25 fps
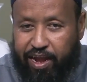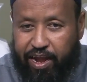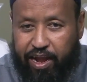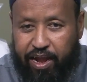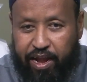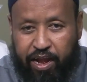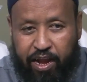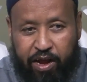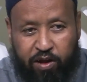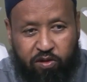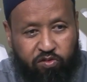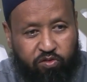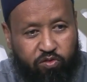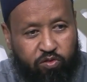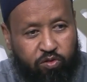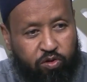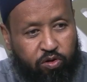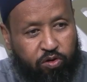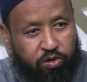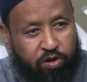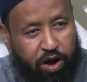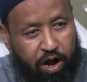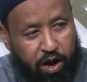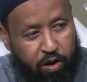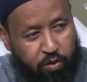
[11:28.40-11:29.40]
They used to go
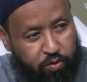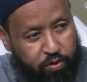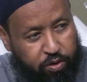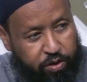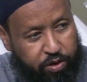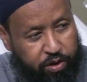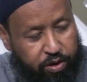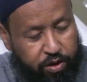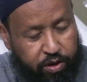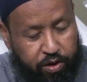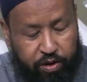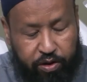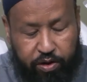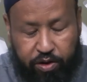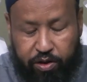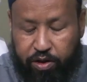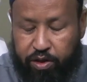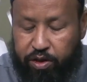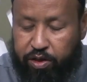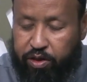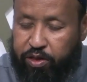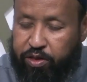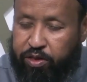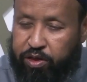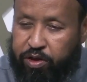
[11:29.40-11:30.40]
around,
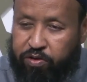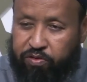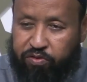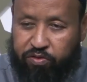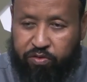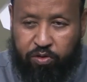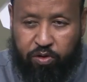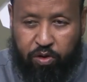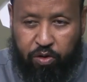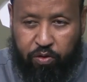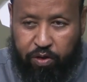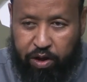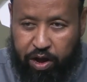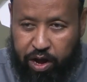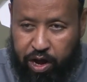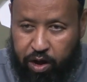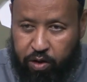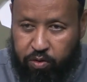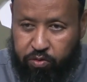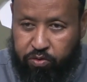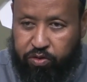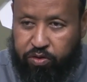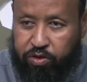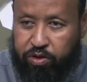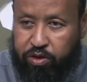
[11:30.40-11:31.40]
they used to go
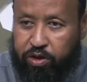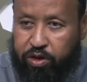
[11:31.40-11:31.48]
out,